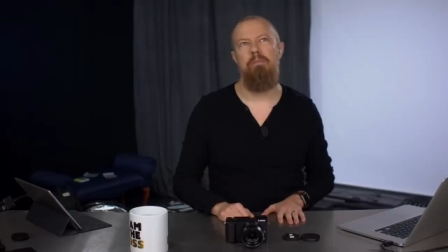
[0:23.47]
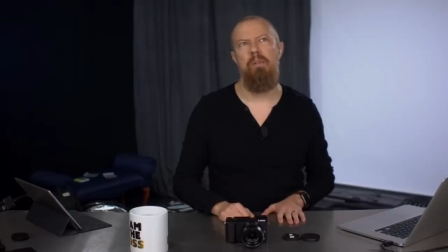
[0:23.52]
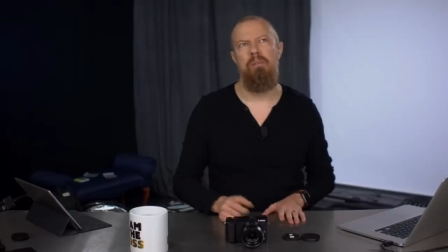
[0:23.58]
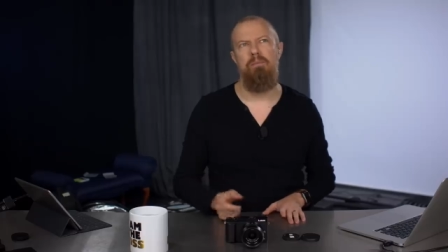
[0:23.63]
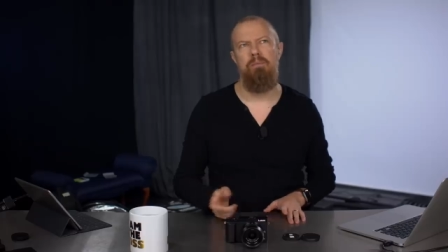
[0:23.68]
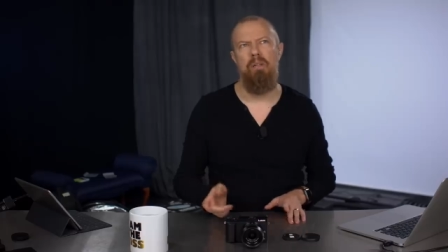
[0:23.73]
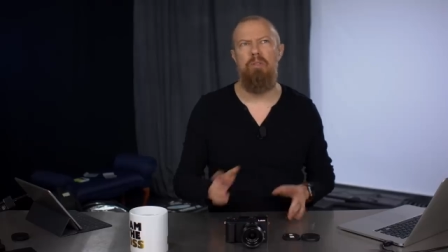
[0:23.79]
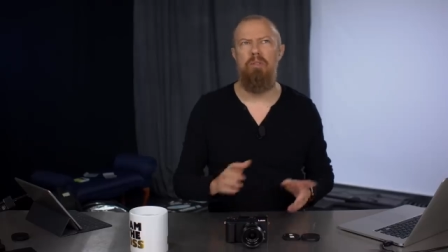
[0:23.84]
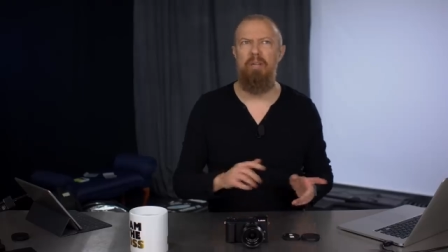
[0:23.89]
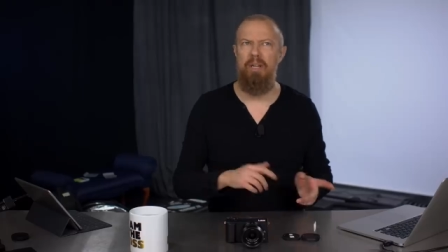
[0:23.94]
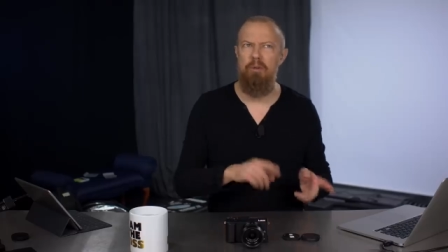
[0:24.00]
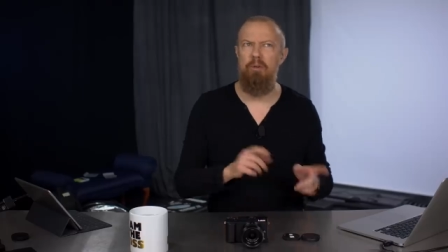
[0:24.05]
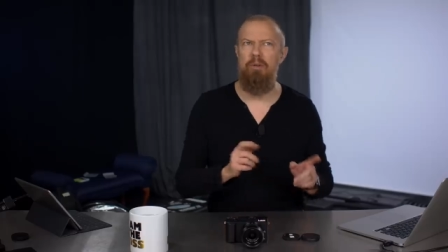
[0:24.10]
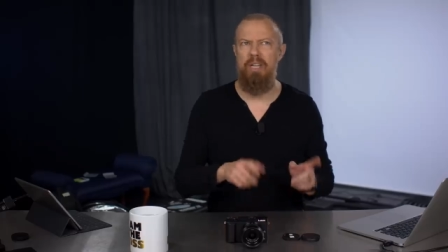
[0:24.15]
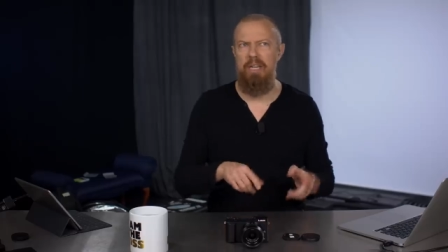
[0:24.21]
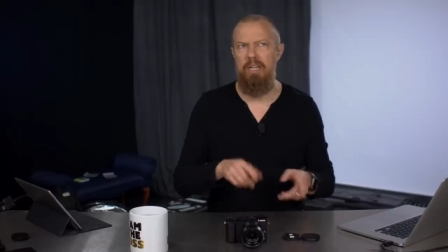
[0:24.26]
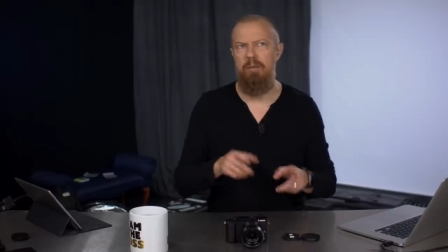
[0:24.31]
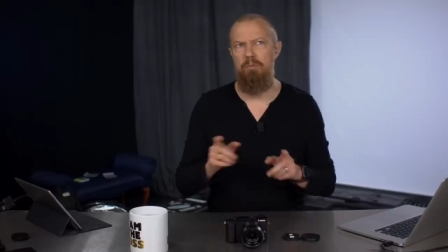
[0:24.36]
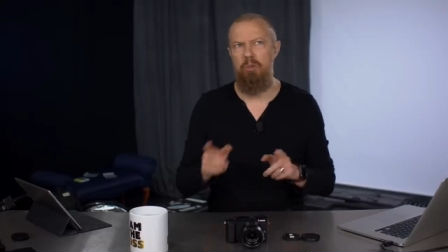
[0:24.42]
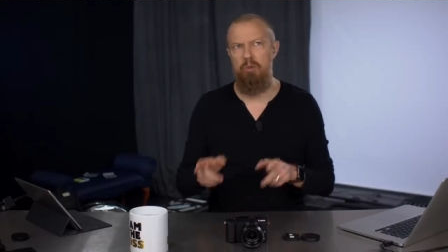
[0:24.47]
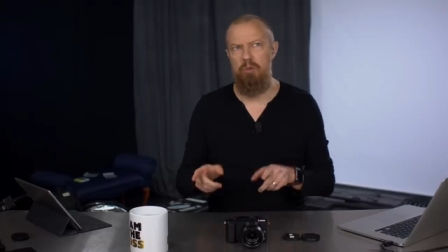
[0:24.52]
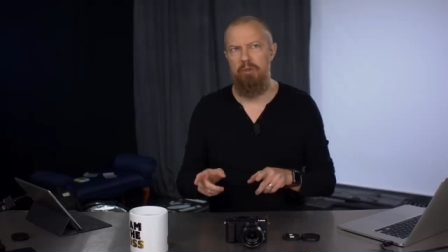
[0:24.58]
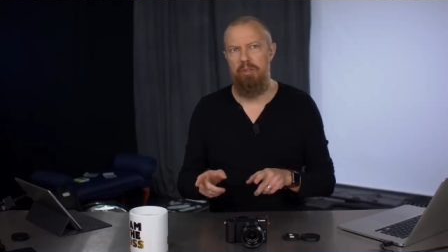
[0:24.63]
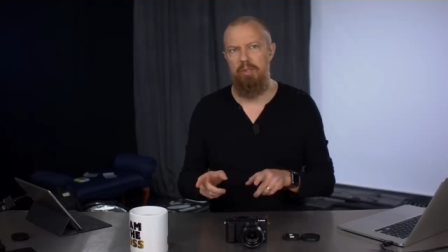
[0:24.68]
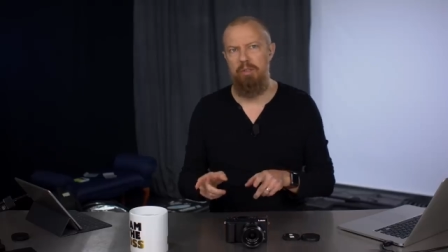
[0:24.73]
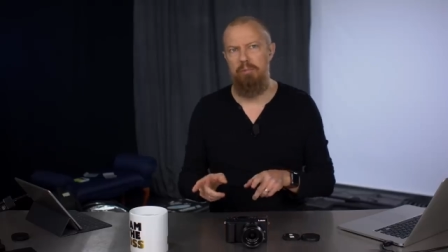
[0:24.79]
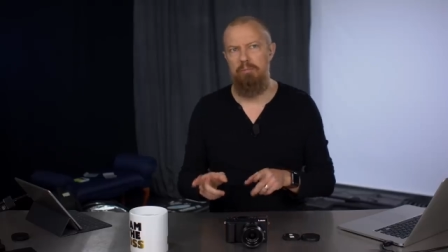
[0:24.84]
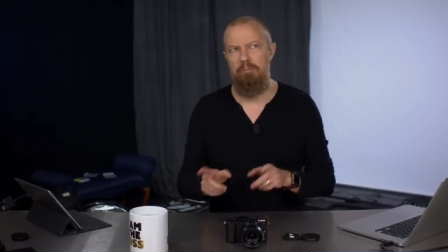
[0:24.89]
Well, at nine thirty a m
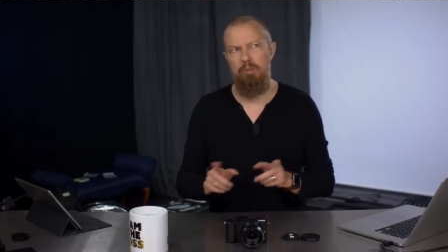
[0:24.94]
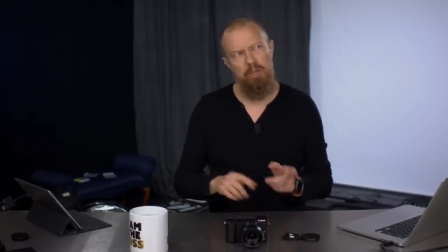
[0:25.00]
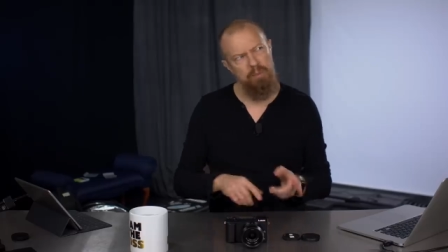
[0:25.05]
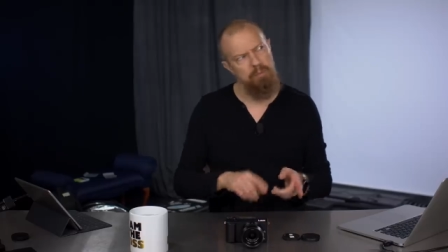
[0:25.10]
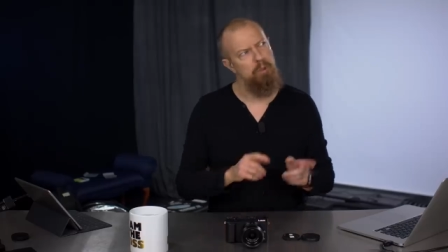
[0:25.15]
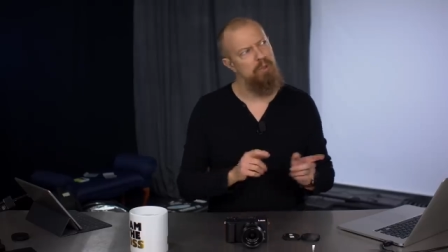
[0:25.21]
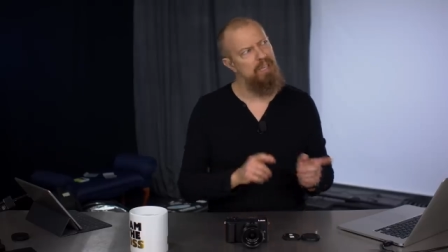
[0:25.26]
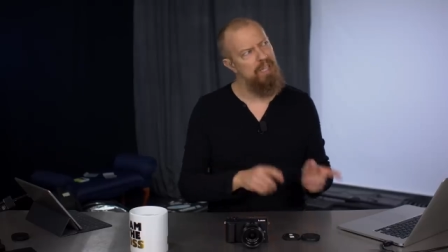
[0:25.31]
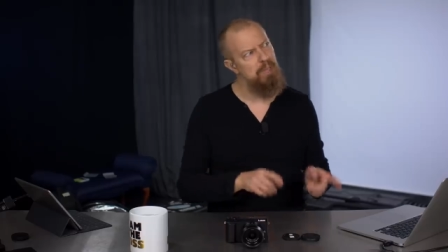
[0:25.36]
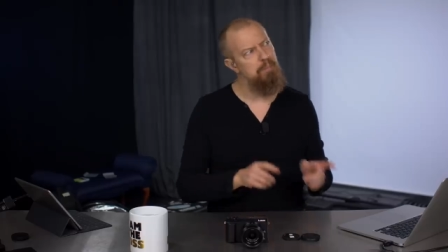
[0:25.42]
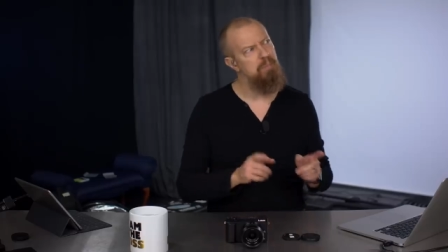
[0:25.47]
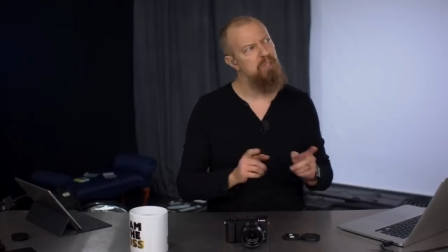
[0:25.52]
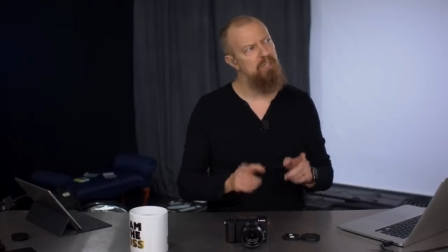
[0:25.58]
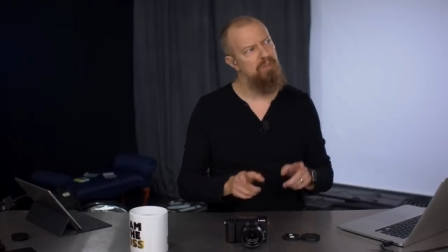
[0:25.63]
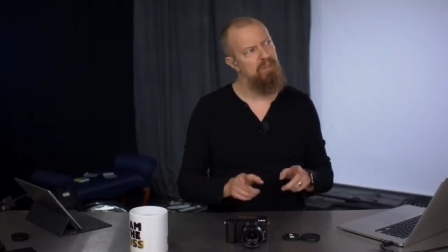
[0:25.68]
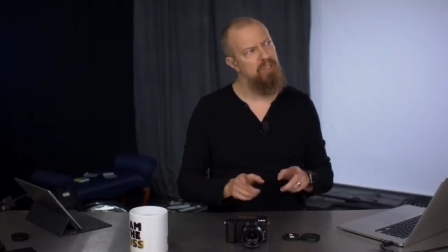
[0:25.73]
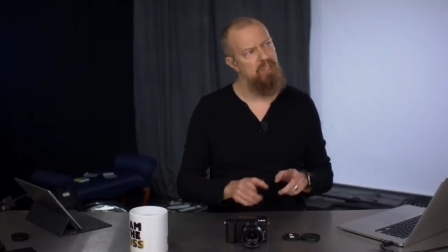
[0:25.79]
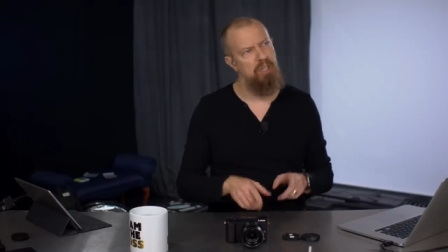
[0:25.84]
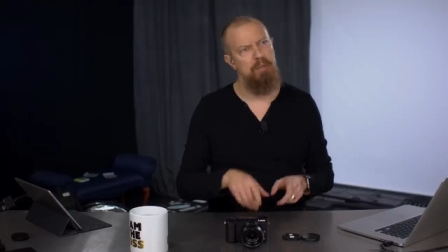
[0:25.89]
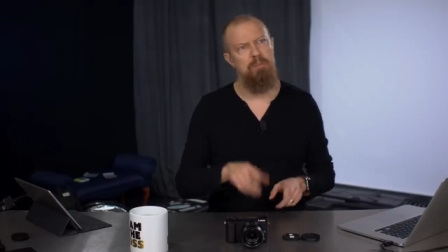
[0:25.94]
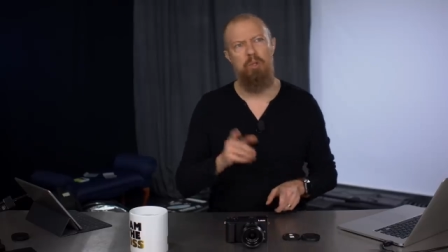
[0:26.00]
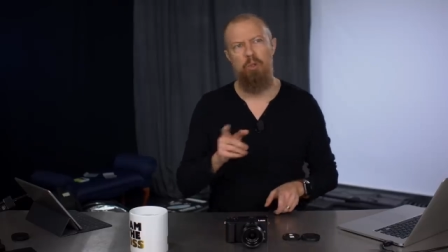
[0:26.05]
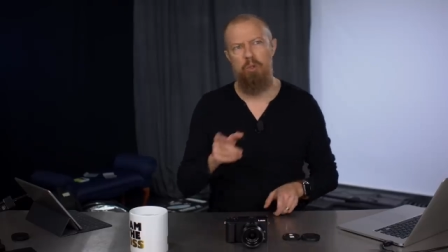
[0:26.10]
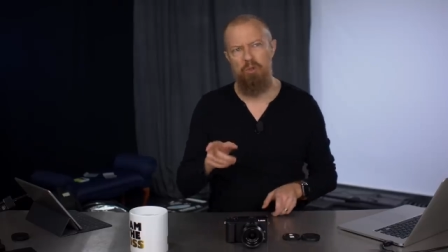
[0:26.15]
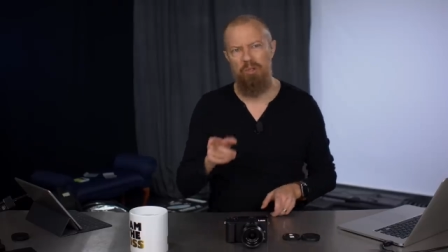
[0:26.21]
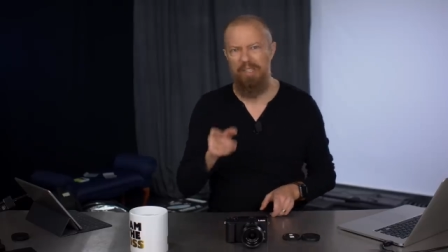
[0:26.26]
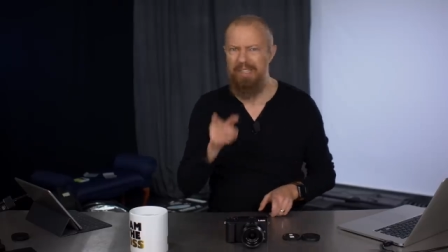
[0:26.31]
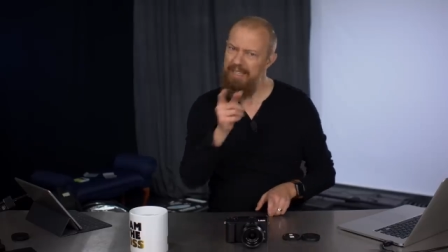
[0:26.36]
usually, nine thirty a m Pacific time
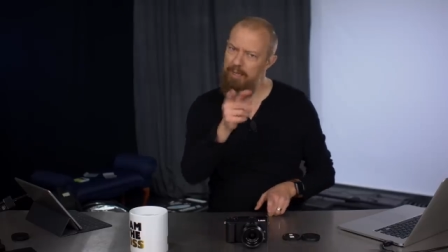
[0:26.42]
usually.